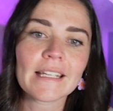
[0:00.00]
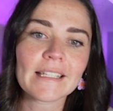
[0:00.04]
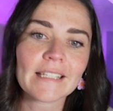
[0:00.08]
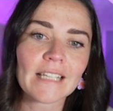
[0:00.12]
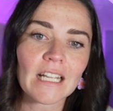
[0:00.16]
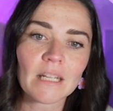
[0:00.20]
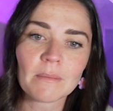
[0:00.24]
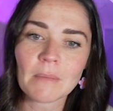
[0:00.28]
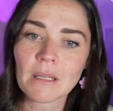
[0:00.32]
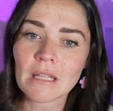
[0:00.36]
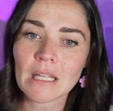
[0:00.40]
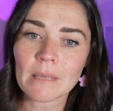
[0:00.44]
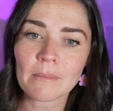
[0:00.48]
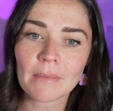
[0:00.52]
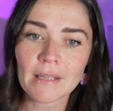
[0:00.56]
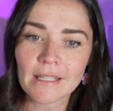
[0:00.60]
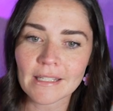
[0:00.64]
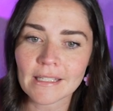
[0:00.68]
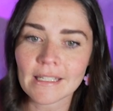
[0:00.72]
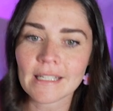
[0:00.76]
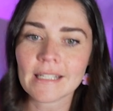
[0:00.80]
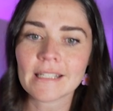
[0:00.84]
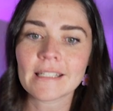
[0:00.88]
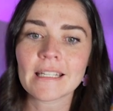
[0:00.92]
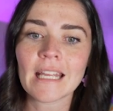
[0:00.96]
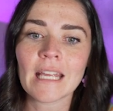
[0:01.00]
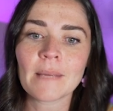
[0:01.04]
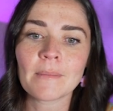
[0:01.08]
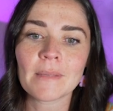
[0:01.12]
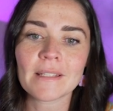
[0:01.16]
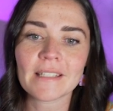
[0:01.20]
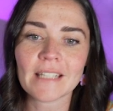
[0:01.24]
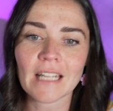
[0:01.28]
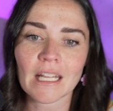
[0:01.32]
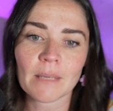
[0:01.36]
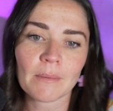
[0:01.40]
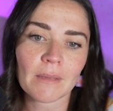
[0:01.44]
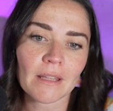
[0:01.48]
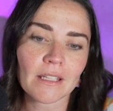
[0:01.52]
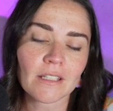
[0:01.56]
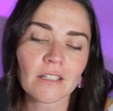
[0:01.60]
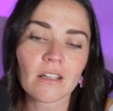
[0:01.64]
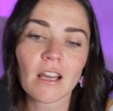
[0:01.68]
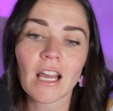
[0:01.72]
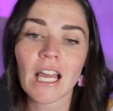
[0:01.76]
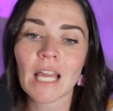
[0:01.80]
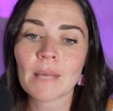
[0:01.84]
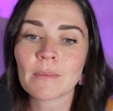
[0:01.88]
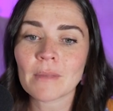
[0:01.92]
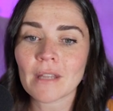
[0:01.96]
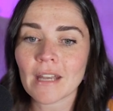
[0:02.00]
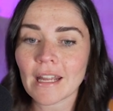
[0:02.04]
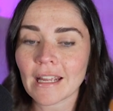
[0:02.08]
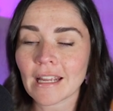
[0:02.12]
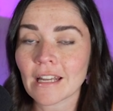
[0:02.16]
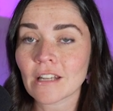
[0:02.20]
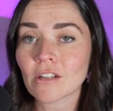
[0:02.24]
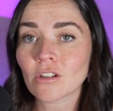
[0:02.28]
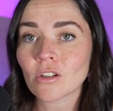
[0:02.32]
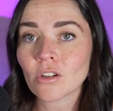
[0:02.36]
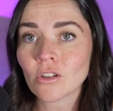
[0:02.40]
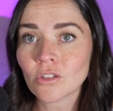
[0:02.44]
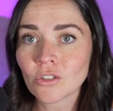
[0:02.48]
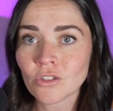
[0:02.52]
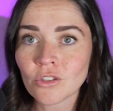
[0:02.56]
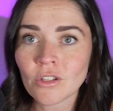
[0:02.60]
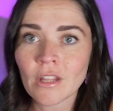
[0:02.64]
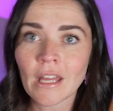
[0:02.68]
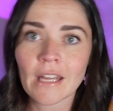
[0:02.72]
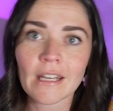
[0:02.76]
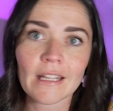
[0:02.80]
It's telling me their business name. It's telling me the time that I can do that.